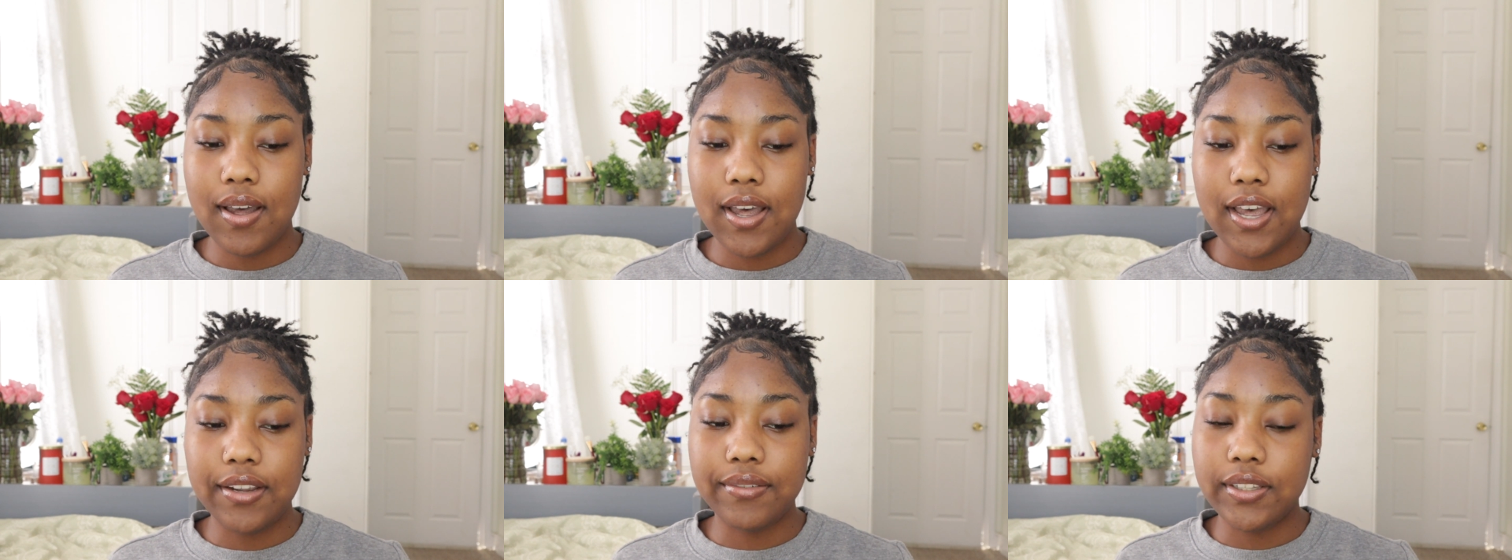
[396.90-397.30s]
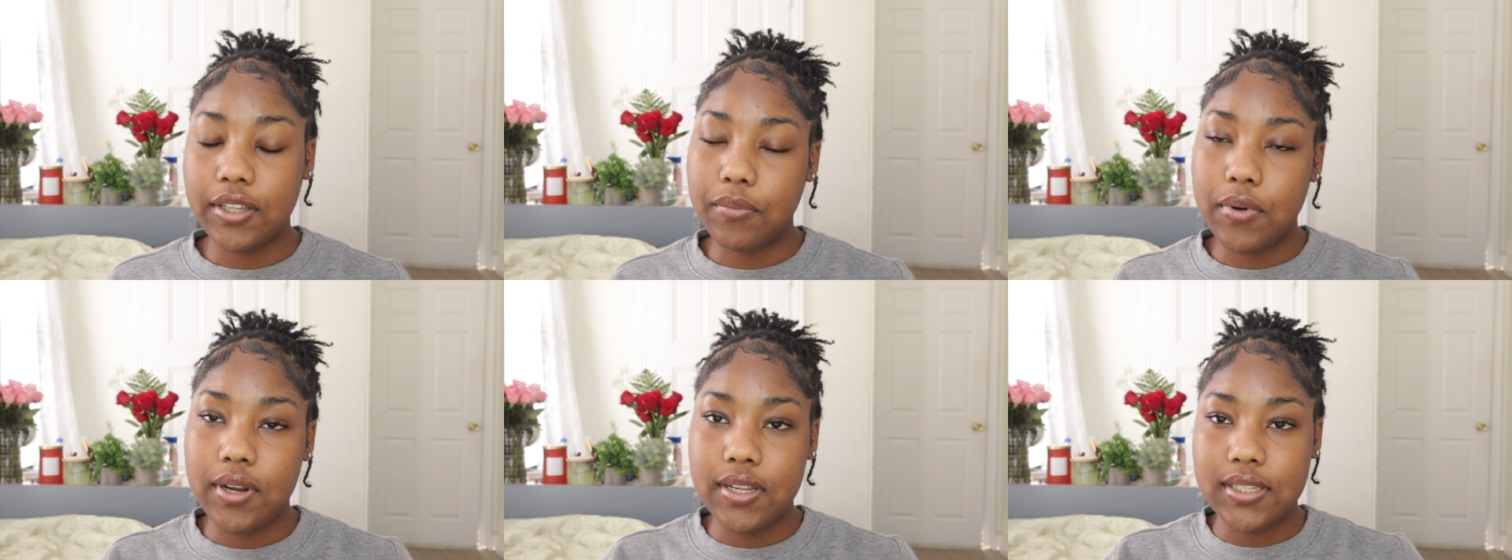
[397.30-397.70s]
I really
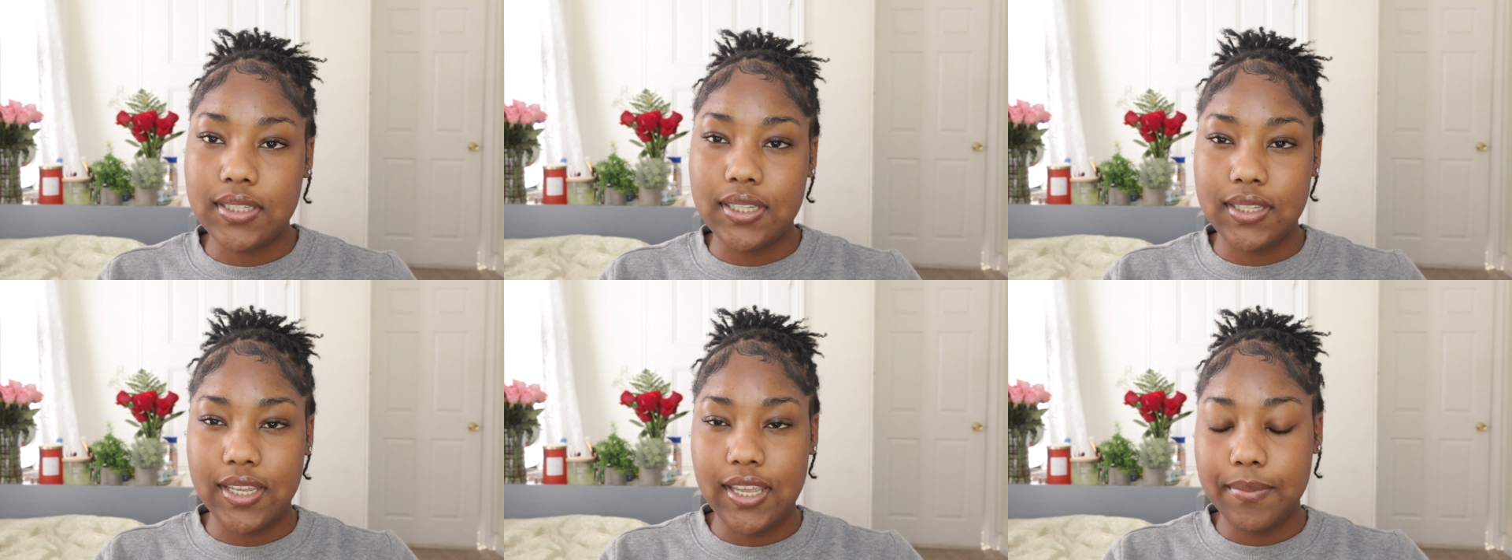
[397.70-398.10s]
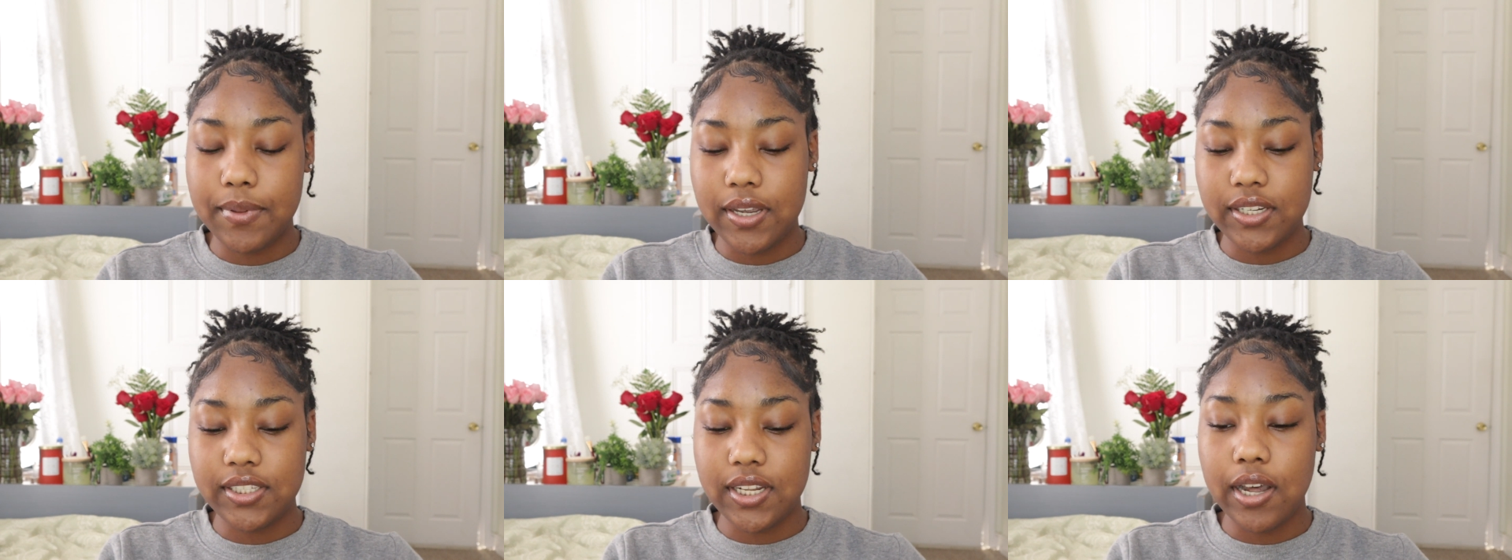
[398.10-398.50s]
wanted to keep
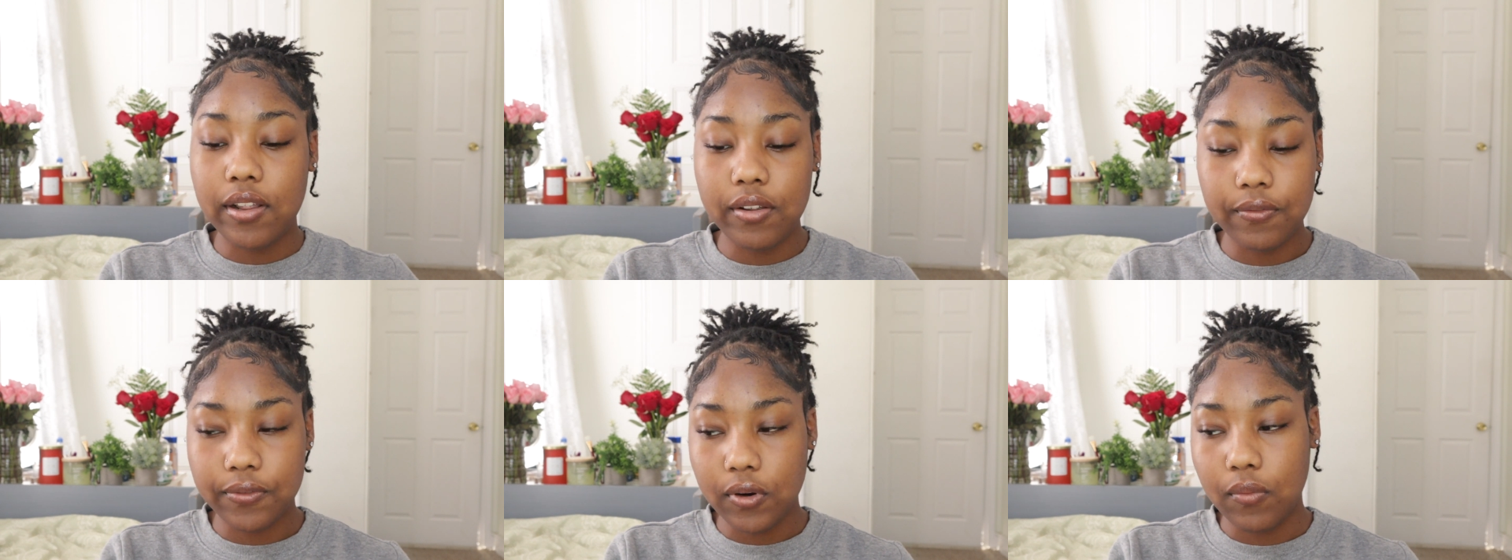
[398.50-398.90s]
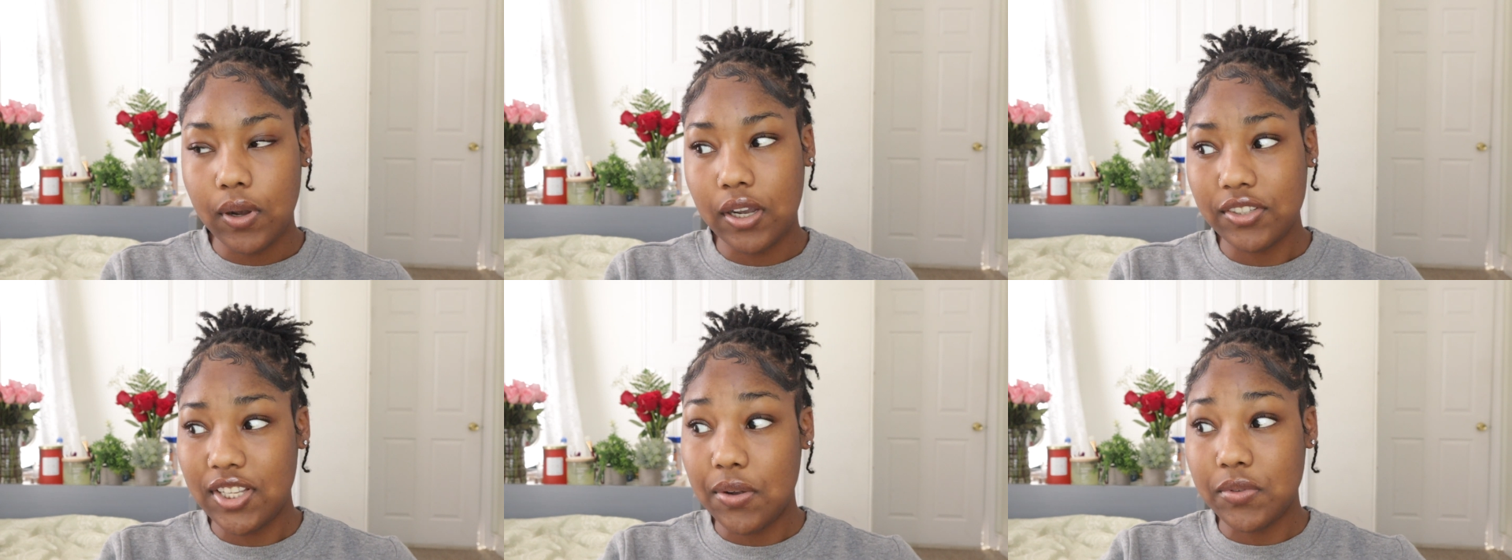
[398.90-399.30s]
that style in for a
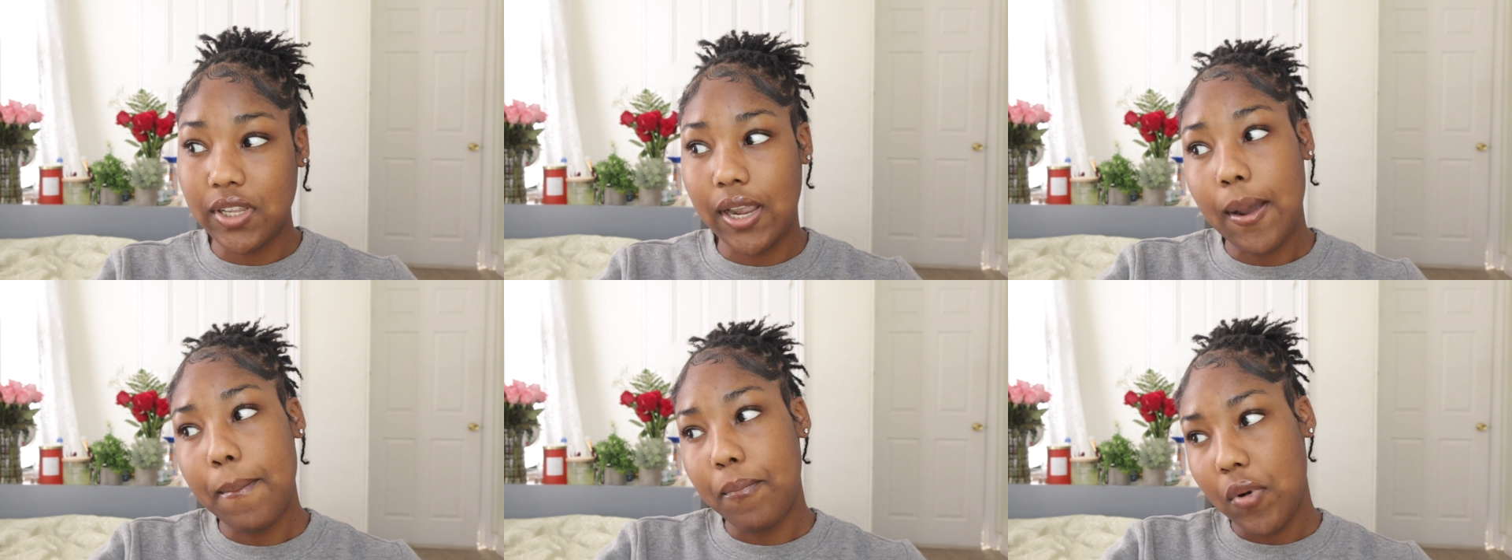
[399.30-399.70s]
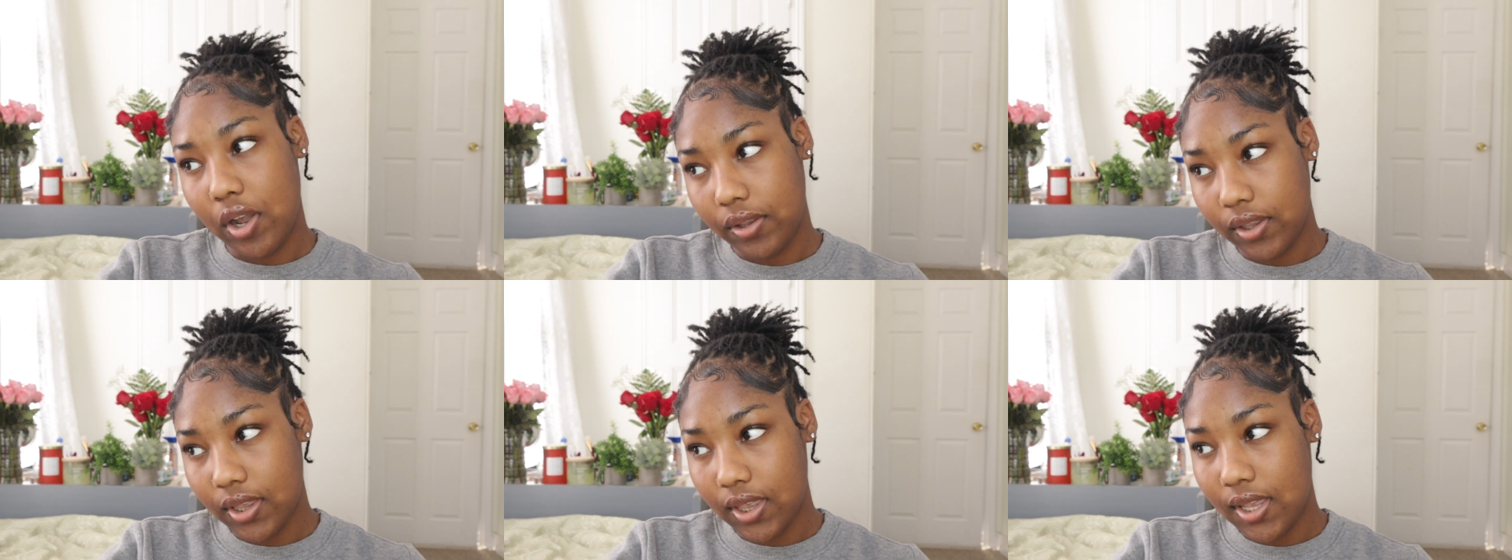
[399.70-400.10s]
while, so that was like a
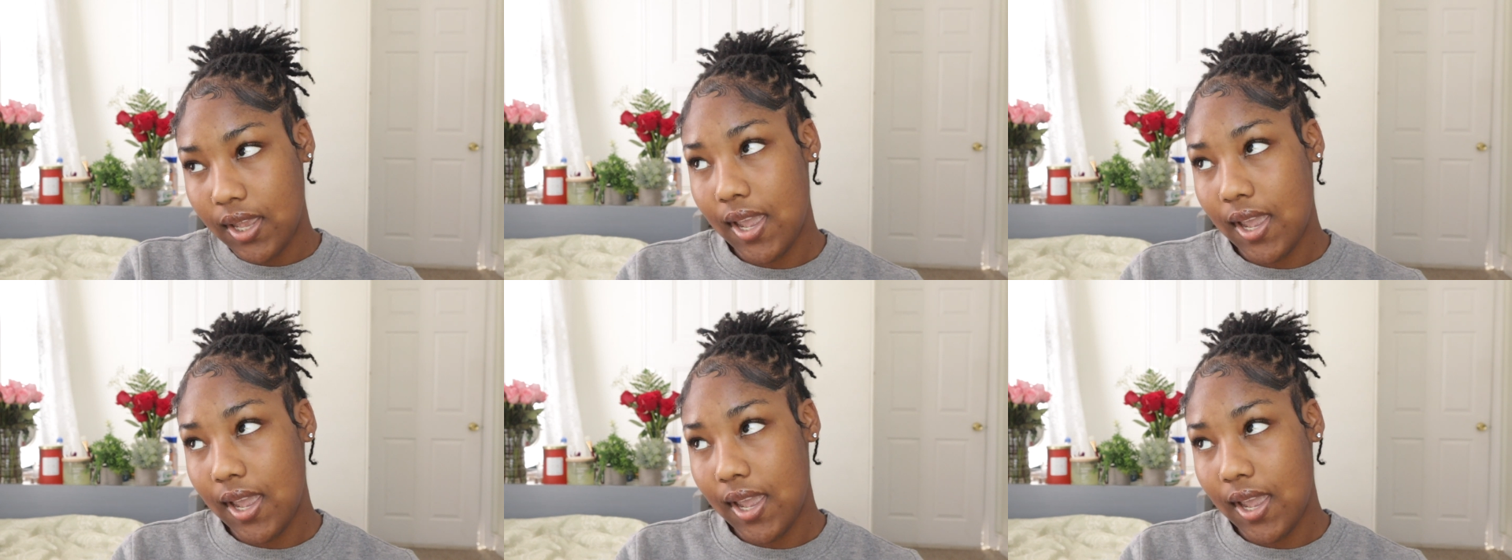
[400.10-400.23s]
month.